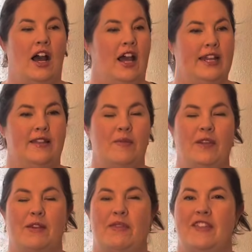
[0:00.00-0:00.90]
it's something
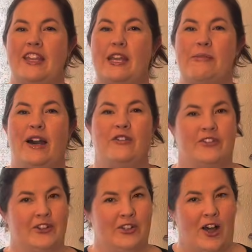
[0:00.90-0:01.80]
I've been thinking about for
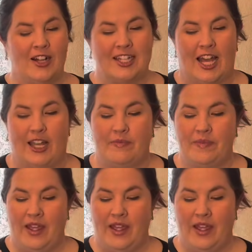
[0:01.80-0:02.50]
a long time.